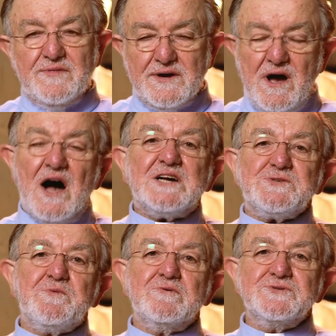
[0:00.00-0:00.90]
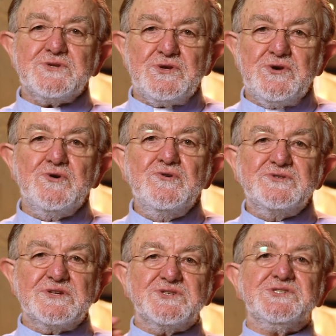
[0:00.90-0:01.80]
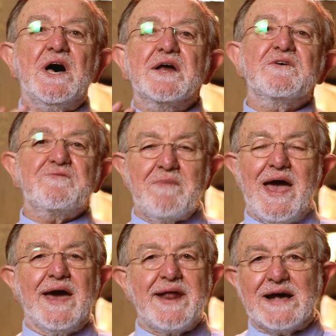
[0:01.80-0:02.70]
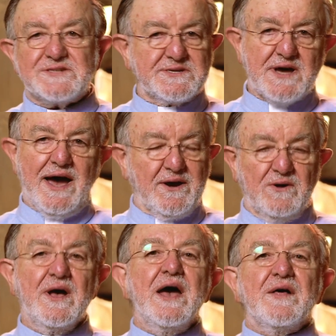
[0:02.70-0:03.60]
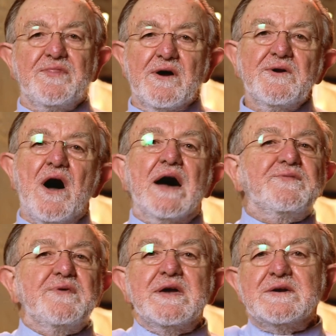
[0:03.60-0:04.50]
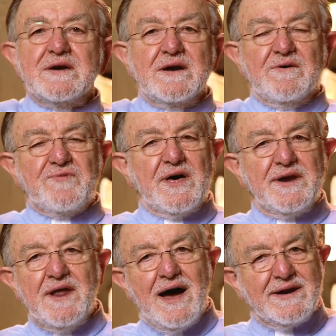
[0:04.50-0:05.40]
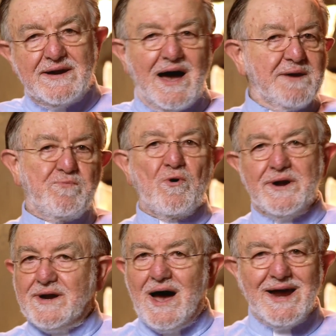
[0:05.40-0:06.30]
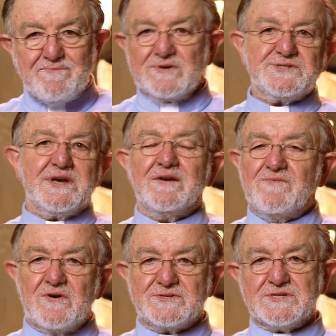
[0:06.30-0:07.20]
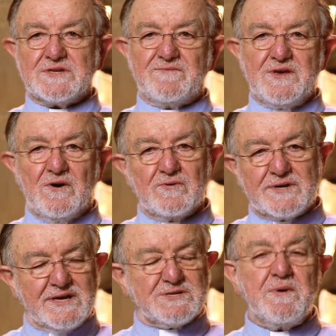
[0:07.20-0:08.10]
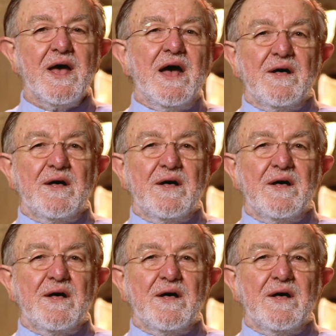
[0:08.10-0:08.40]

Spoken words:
the Gospels use Son of Man as a title, they're not thinking of the 99.9% verses of the Old Testament.